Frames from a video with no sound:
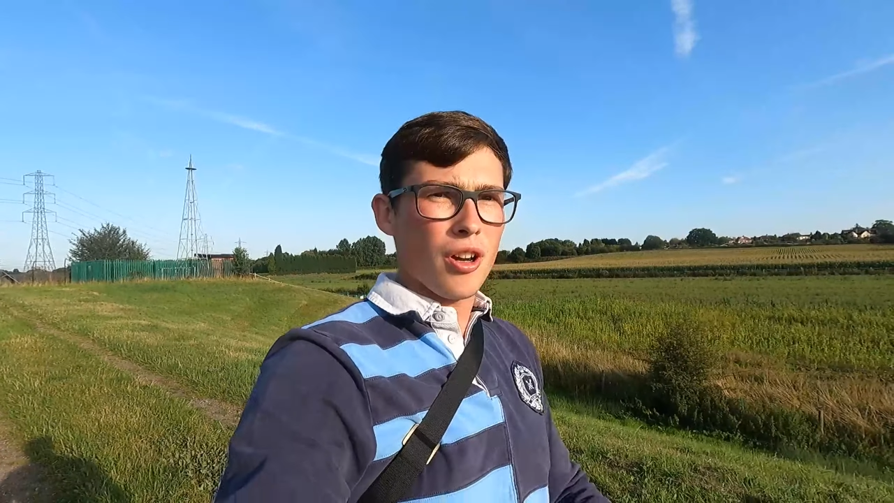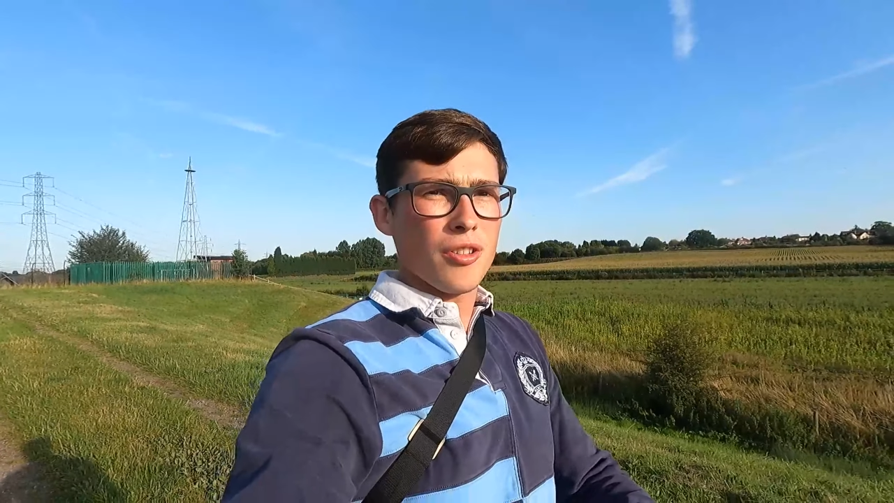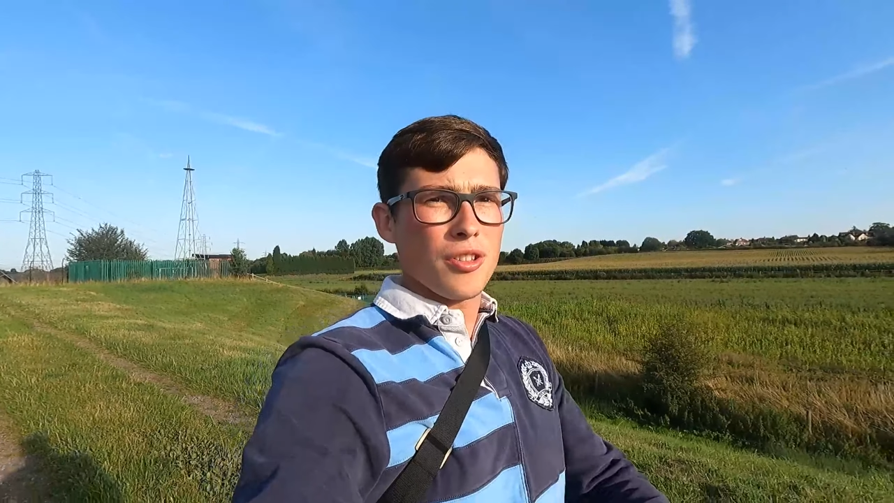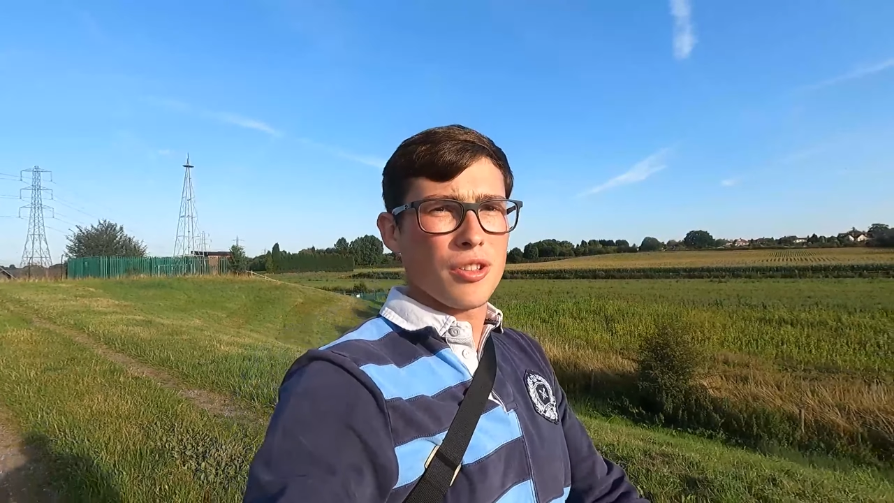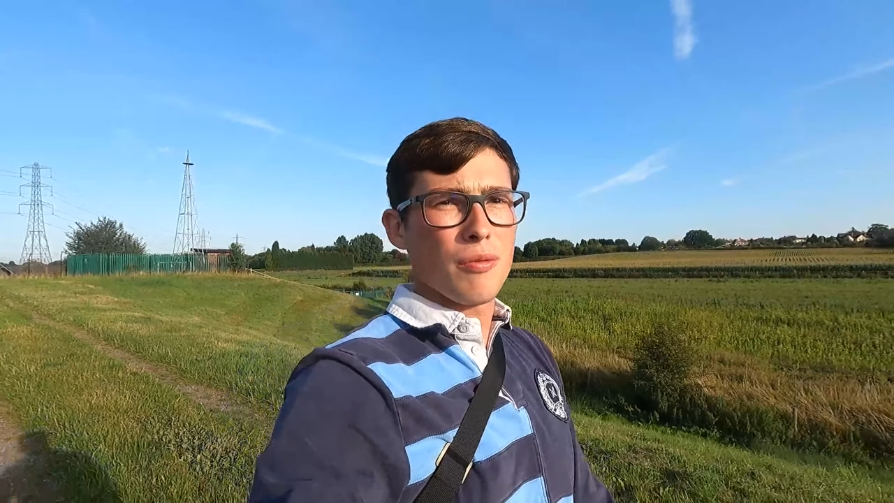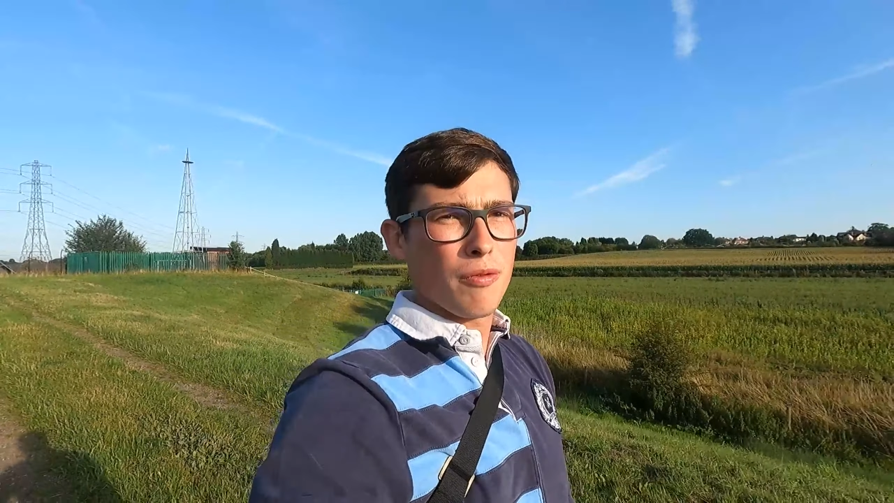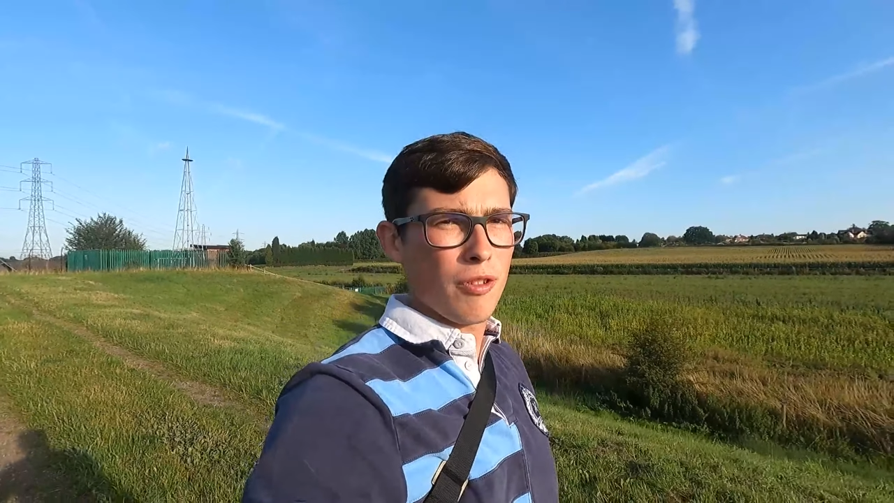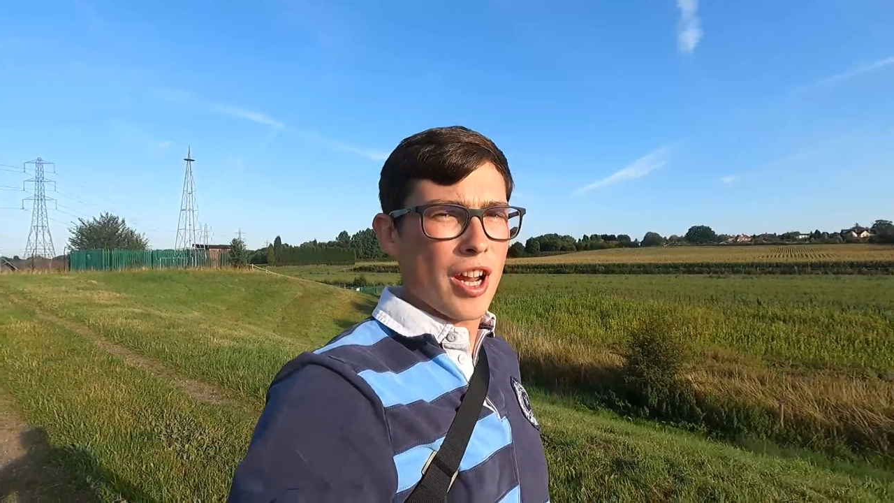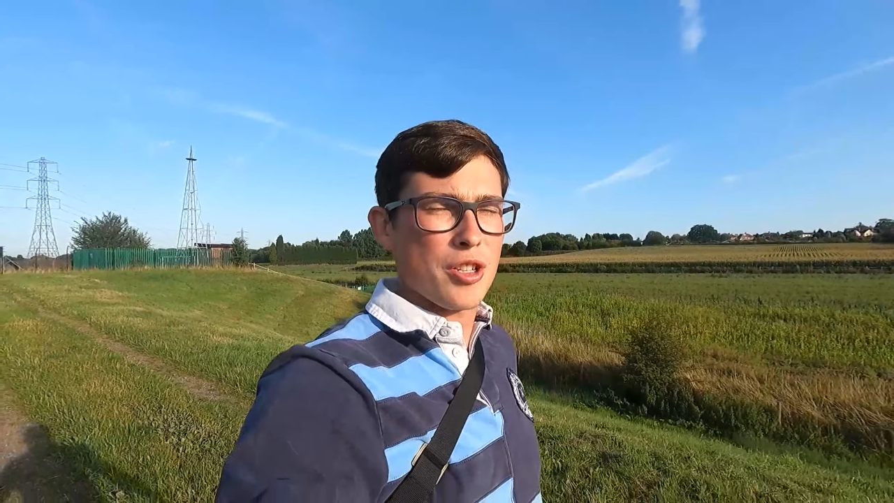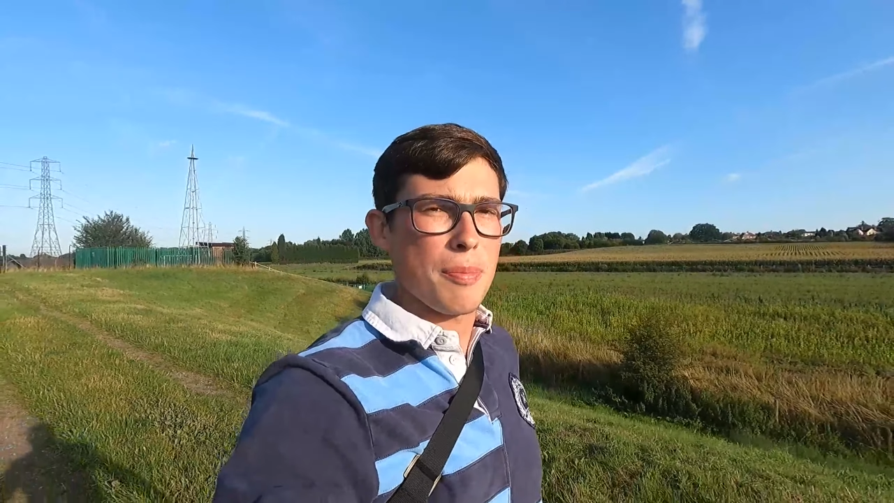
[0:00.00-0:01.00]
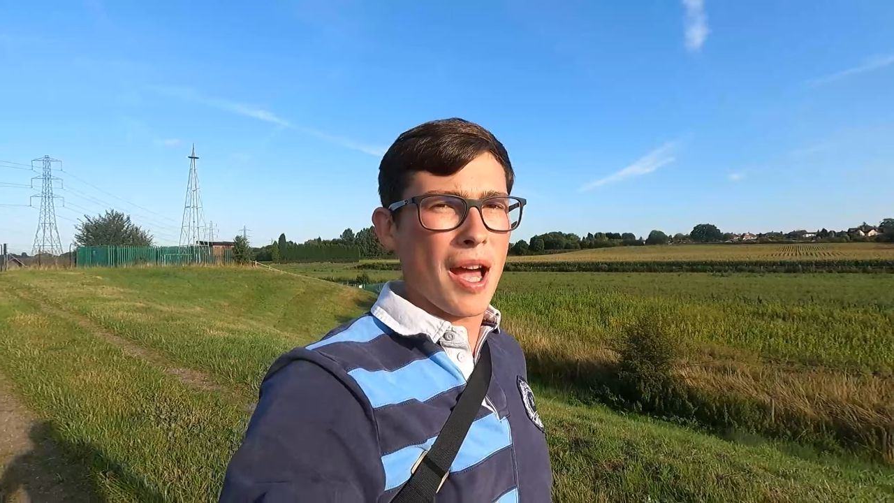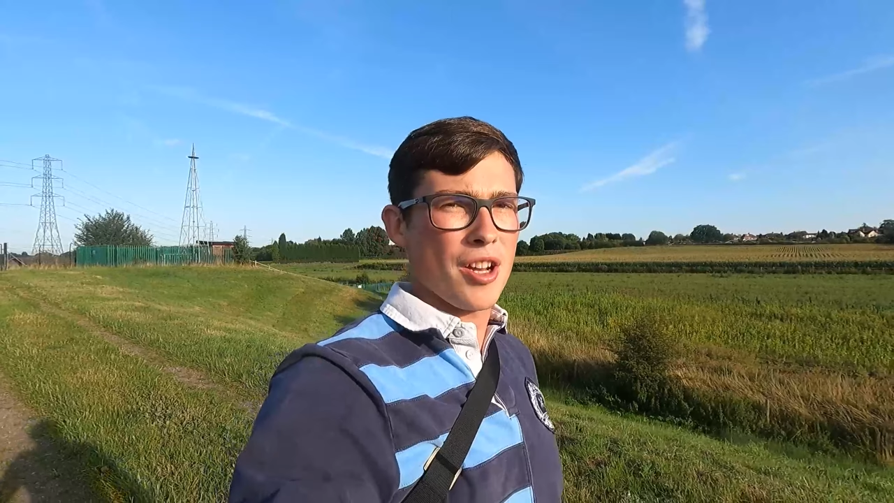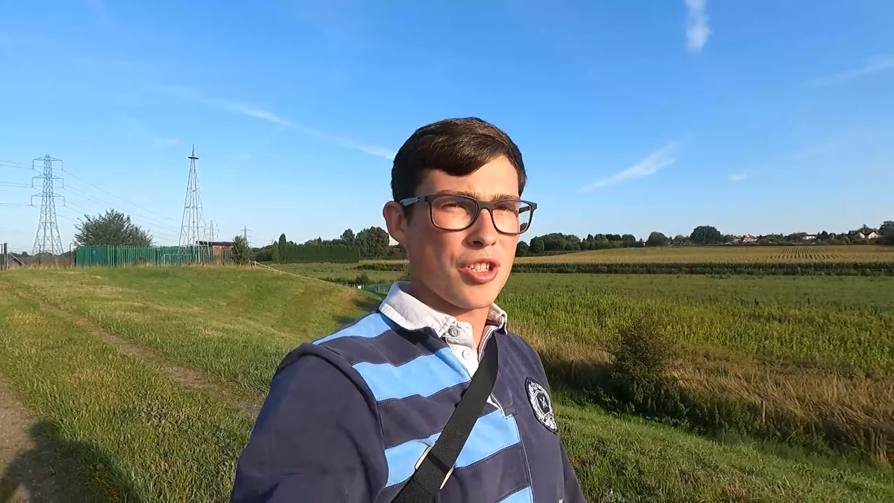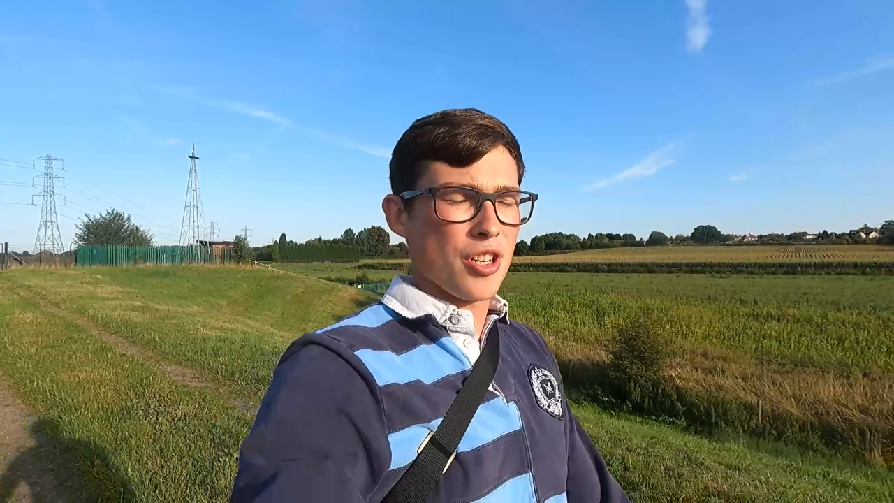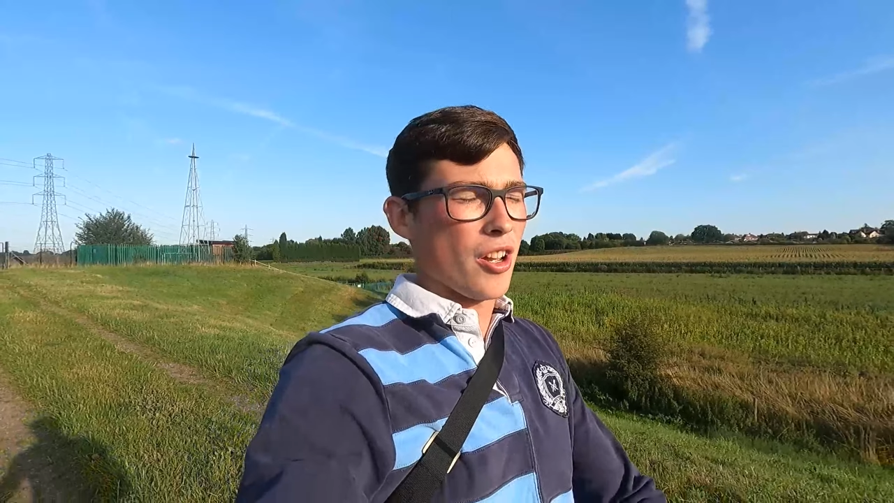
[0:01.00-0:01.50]
onto some fresh
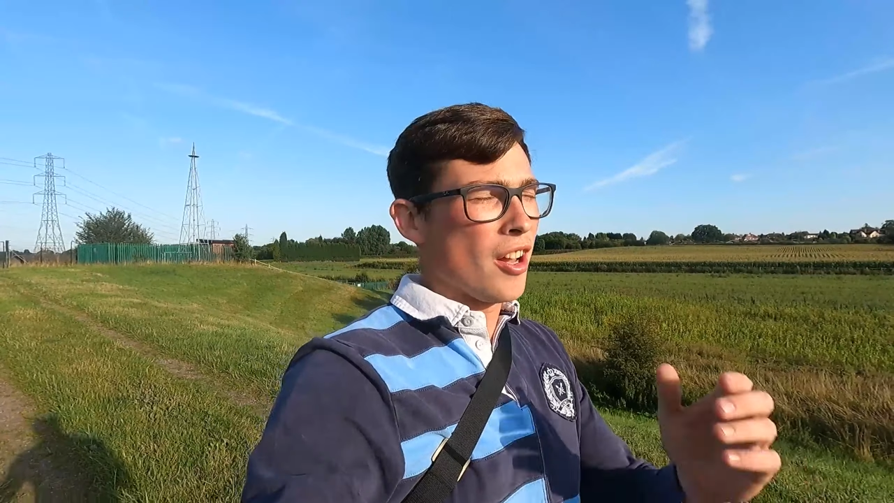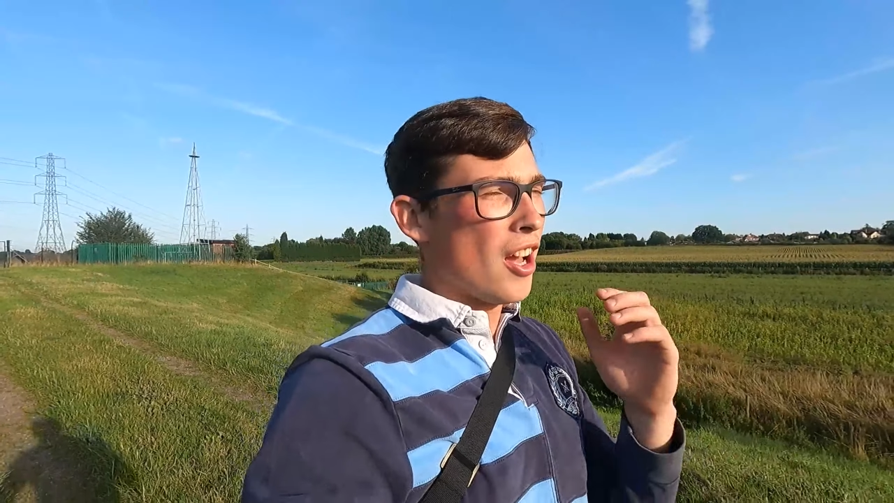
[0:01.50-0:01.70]
pasture